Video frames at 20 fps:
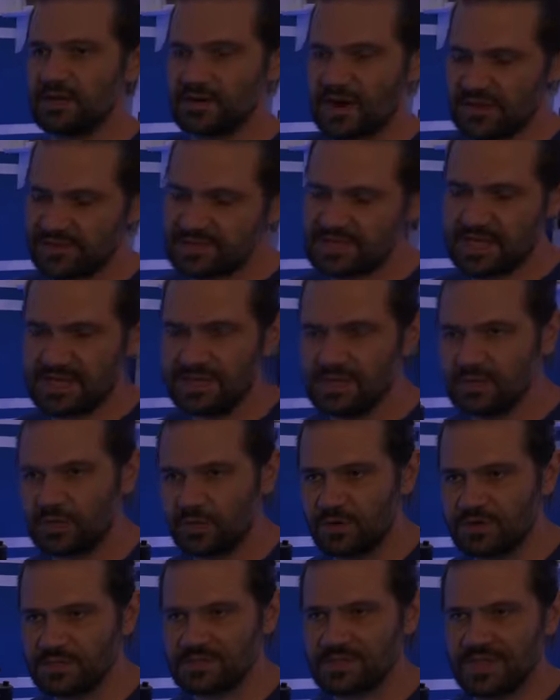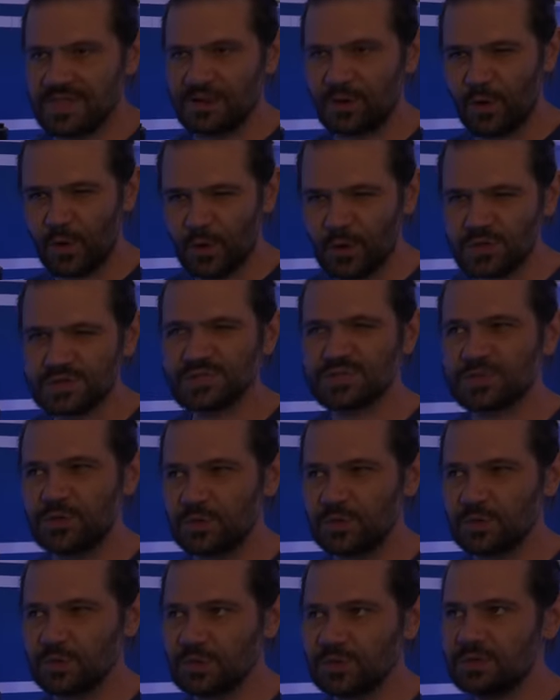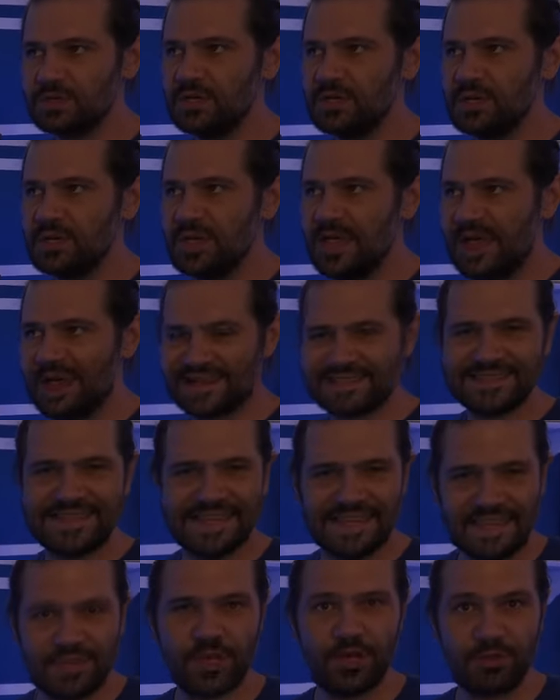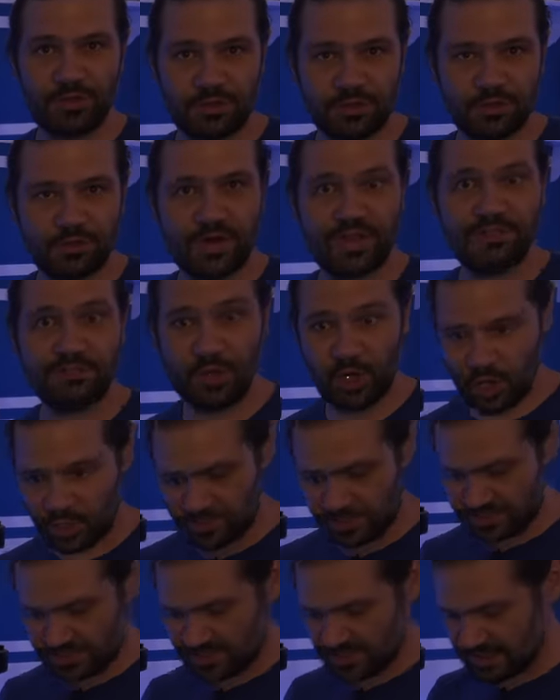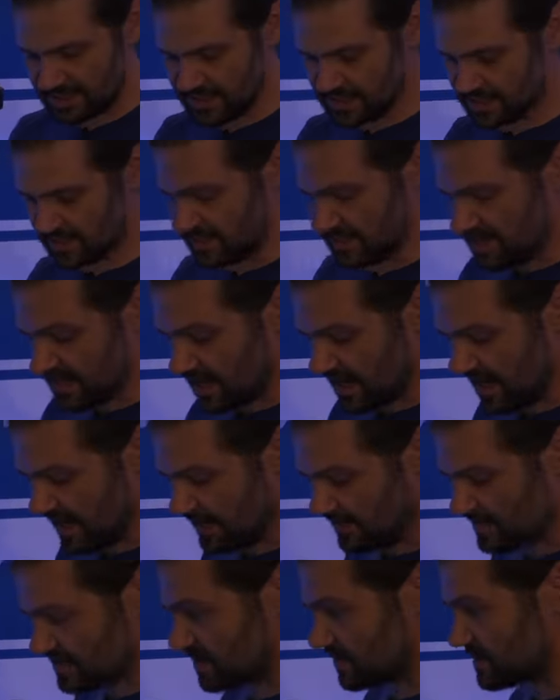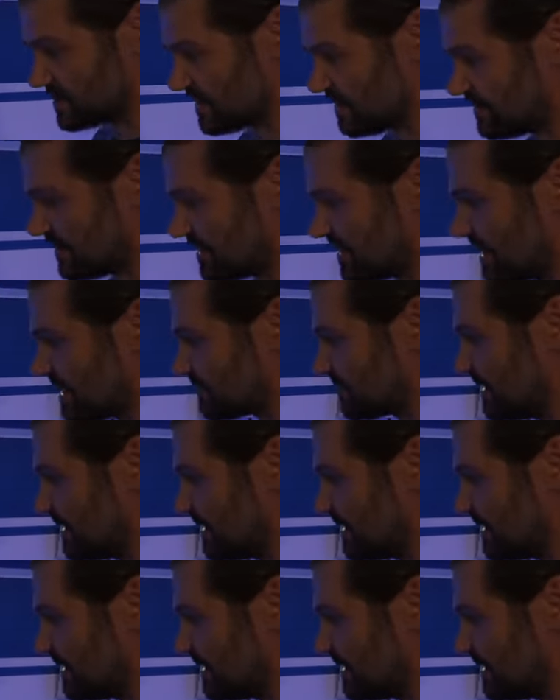of gravitated towards that old school Actinic O3 purpliness. So it's something that I